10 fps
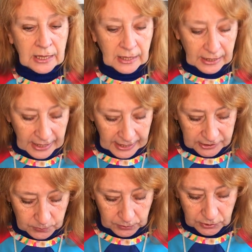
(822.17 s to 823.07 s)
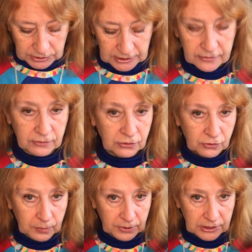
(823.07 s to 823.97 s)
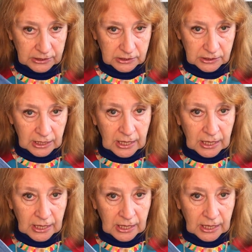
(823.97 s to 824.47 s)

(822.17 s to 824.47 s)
I had put together another bodice,